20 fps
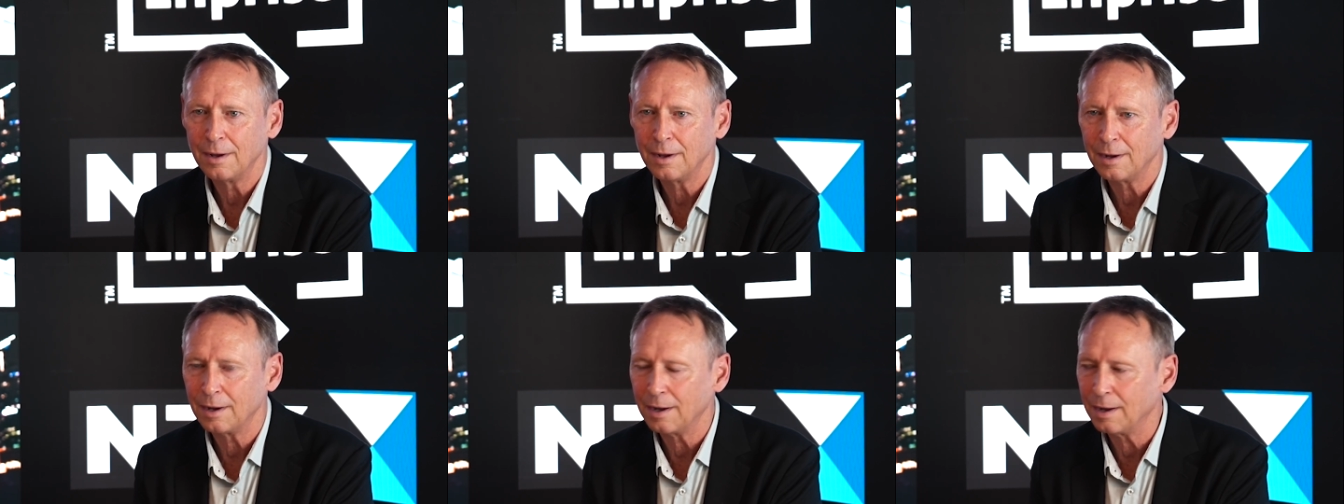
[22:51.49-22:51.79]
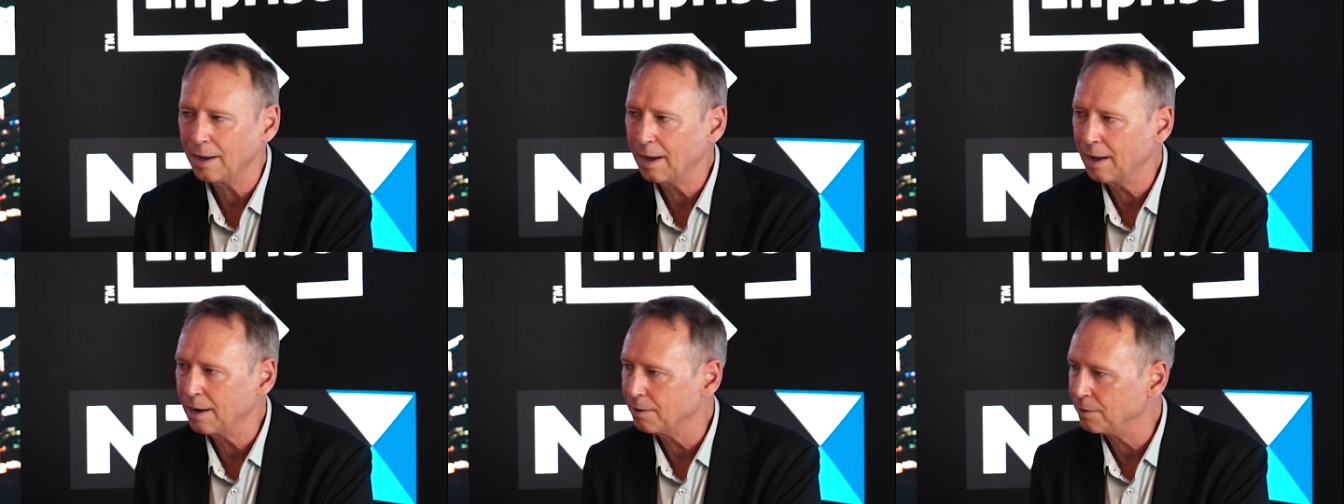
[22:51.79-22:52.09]

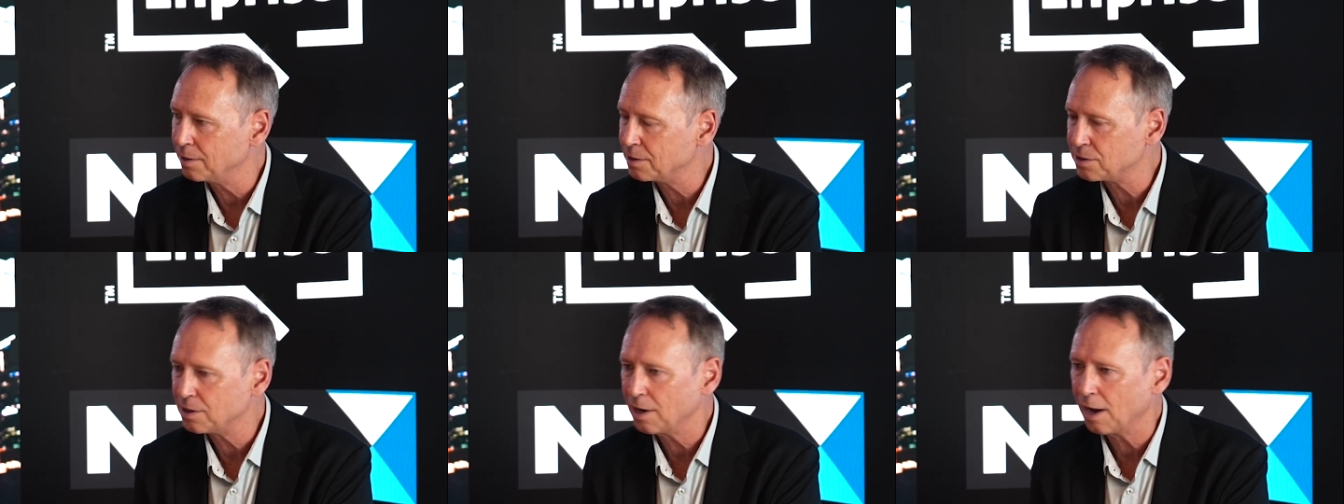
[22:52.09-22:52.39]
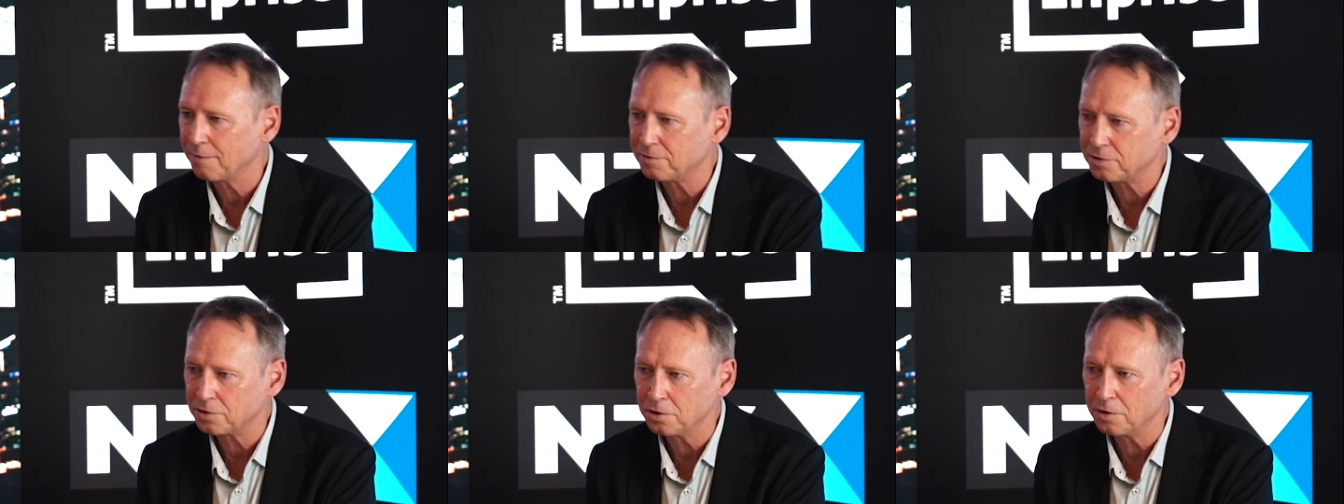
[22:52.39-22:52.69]
And the
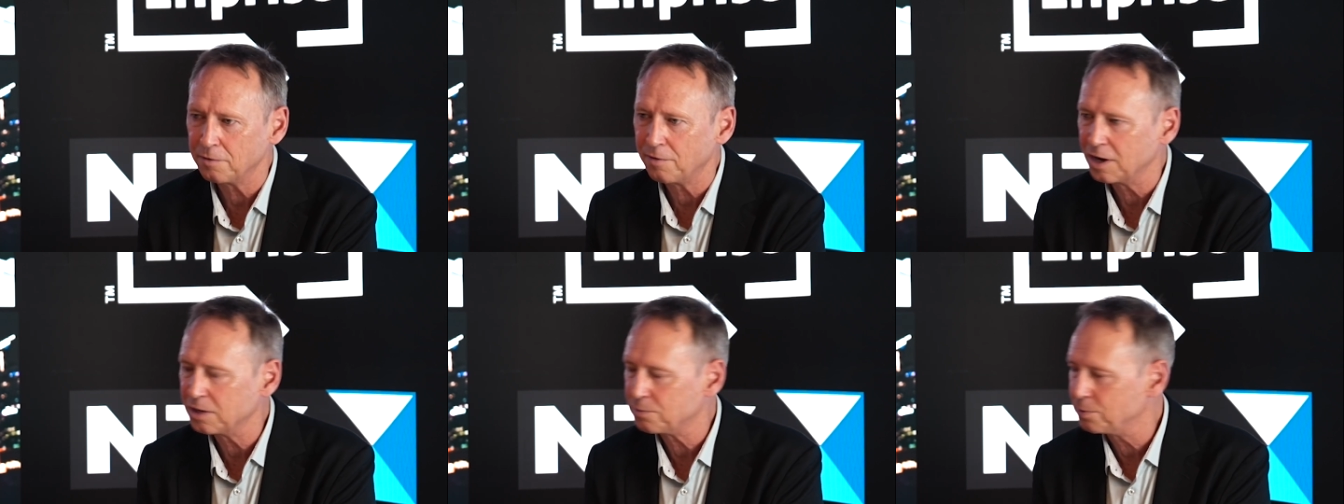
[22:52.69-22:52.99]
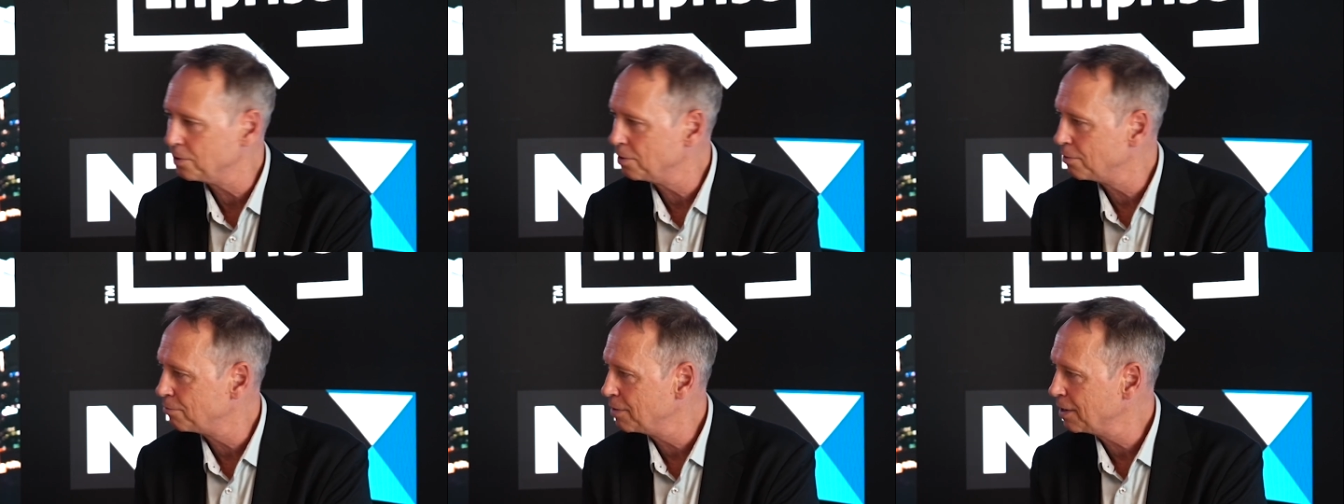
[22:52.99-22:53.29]
staff surveys
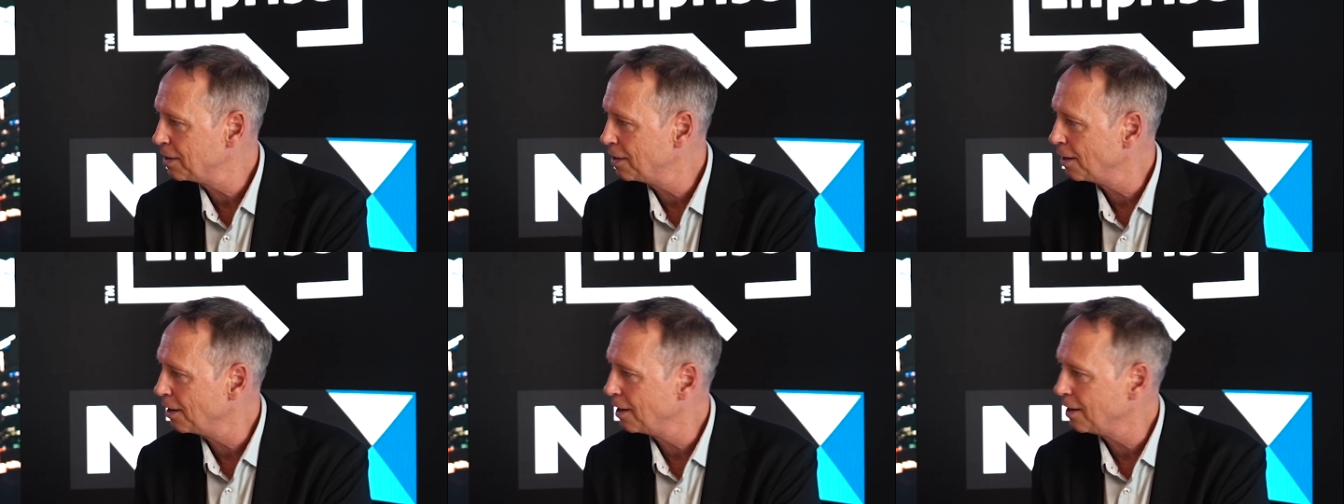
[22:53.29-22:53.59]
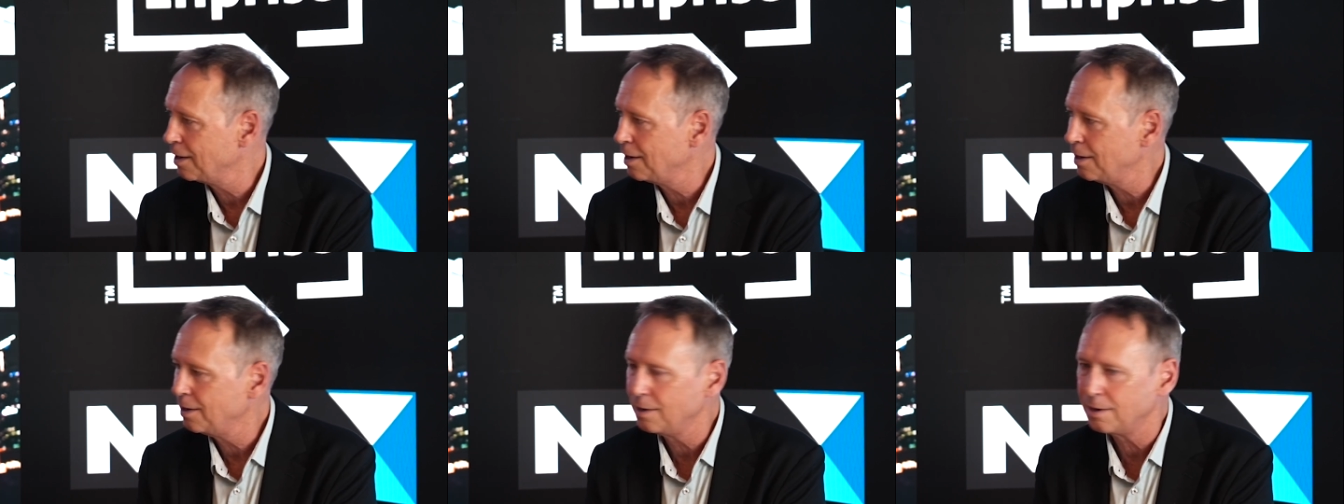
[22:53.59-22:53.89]
we do
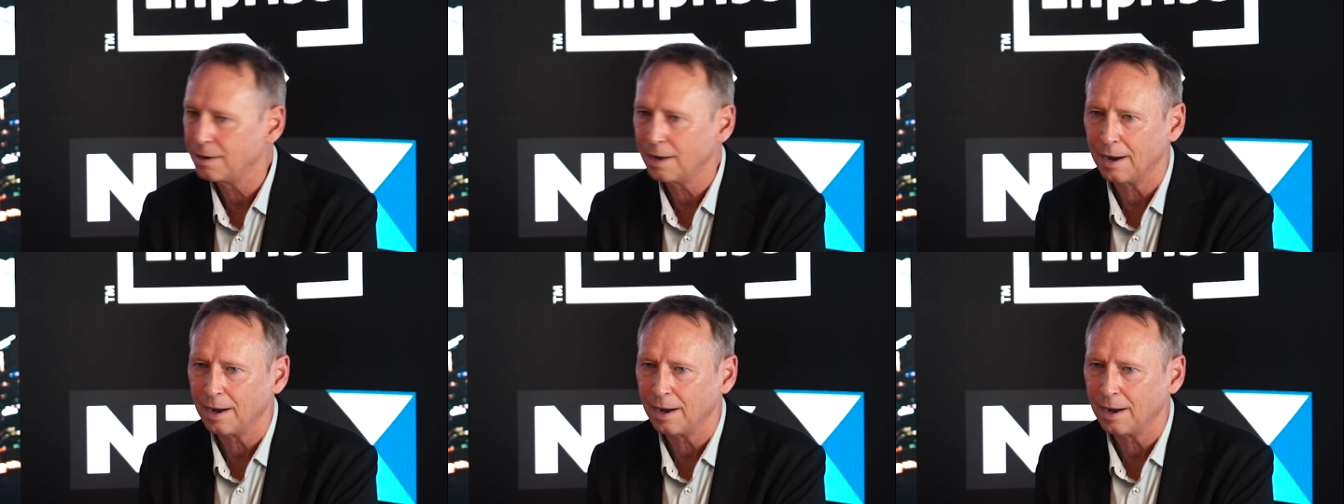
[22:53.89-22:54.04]
regularly,